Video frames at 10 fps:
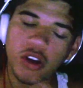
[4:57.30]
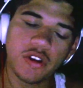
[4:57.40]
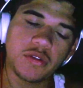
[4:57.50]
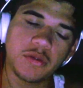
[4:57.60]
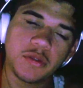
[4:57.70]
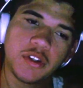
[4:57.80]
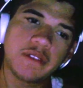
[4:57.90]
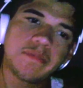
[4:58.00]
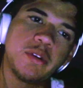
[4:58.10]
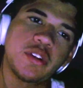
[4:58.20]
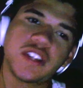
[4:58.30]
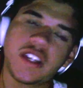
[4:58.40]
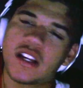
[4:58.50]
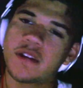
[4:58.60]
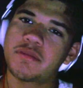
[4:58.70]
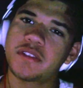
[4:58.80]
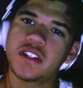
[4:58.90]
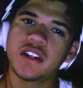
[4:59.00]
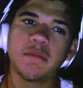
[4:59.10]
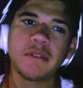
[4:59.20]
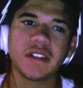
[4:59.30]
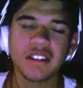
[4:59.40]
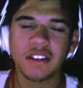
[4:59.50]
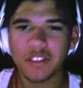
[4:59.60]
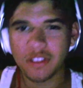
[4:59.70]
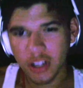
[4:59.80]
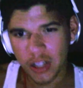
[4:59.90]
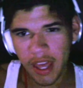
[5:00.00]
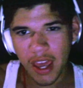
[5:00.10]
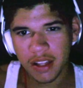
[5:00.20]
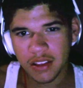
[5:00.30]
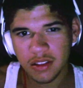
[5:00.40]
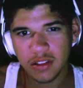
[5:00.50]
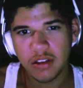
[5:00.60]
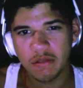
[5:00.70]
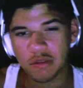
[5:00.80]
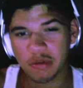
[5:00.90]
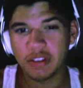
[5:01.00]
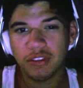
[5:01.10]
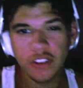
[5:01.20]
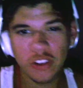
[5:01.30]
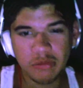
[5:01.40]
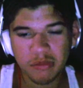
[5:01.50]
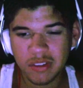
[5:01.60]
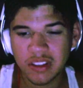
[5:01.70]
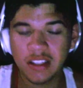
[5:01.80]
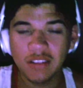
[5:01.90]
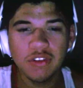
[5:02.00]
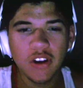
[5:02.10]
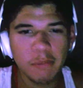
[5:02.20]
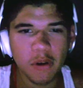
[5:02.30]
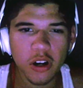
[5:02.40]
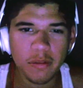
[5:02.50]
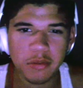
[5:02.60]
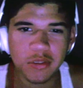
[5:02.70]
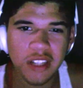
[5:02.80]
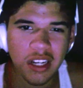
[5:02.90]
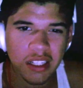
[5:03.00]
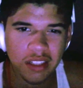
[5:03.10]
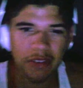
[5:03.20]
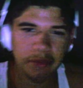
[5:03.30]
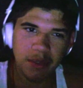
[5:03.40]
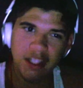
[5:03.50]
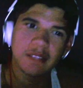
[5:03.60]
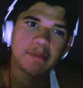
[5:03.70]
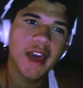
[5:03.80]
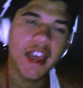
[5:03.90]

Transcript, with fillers: It was well done building it up. But then the third act is where the film didn't fall apart, but was kind of a